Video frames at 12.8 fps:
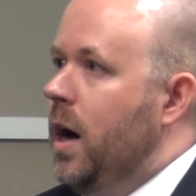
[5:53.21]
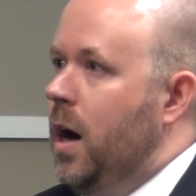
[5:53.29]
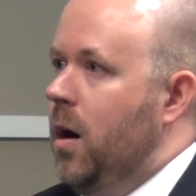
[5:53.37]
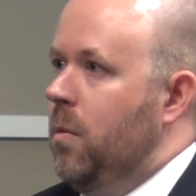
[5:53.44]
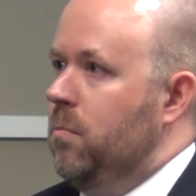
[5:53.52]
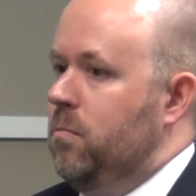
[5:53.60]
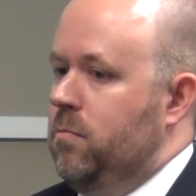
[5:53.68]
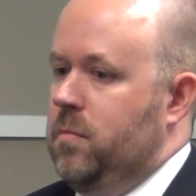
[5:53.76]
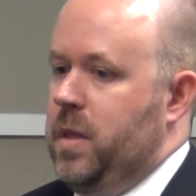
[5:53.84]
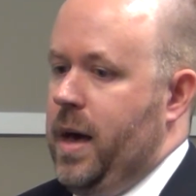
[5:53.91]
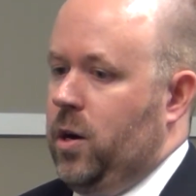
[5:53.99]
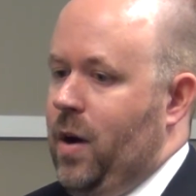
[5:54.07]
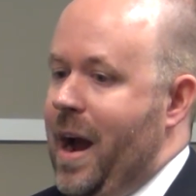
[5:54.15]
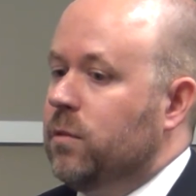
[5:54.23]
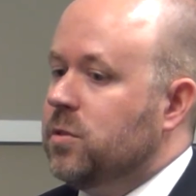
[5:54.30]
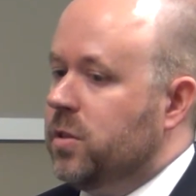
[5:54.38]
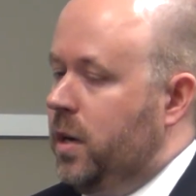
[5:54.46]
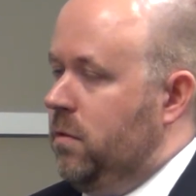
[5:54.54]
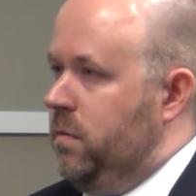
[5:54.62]
that are
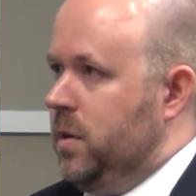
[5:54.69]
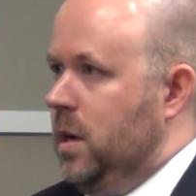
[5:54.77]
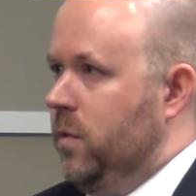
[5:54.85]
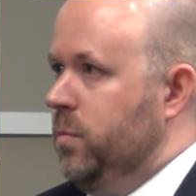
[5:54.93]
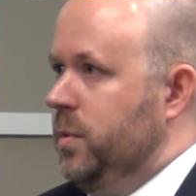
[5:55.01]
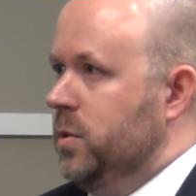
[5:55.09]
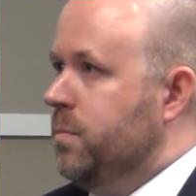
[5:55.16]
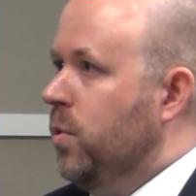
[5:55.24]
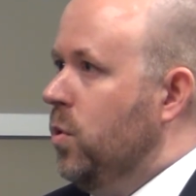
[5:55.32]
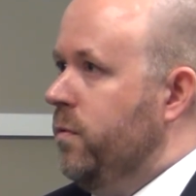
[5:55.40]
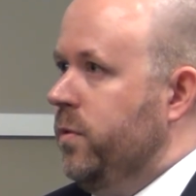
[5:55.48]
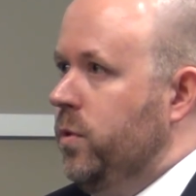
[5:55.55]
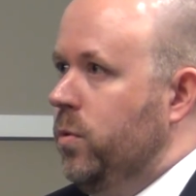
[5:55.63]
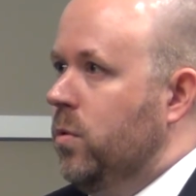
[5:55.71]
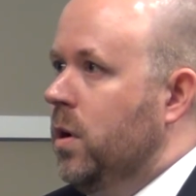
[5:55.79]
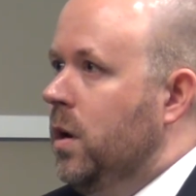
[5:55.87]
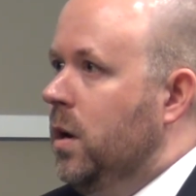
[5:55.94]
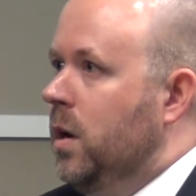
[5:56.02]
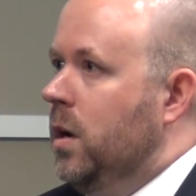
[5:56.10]
outside of the government's
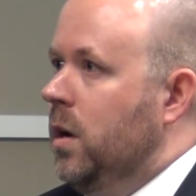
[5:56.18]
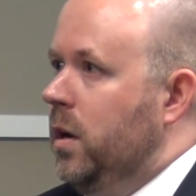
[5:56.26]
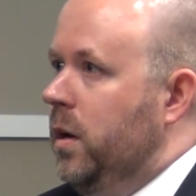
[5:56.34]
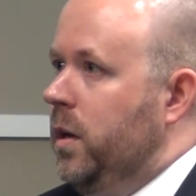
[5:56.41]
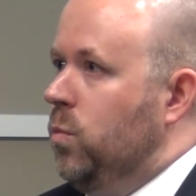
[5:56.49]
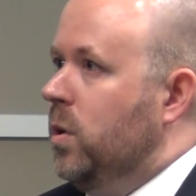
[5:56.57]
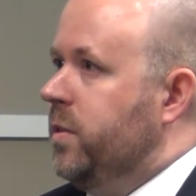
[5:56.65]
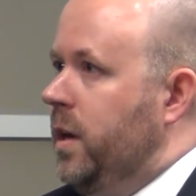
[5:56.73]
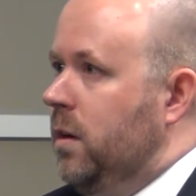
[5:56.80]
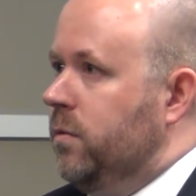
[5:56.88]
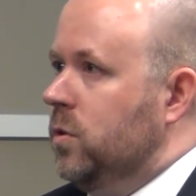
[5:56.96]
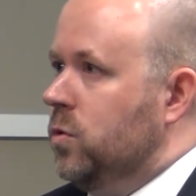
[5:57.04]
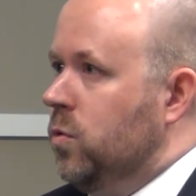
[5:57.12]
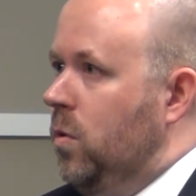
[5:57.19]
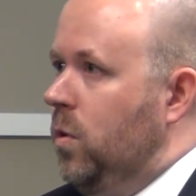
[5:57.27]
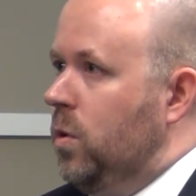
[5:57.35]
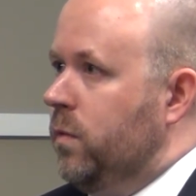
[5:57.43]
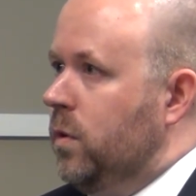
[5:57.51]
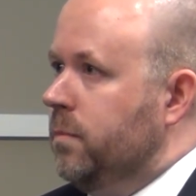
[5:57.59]
purview and what they have control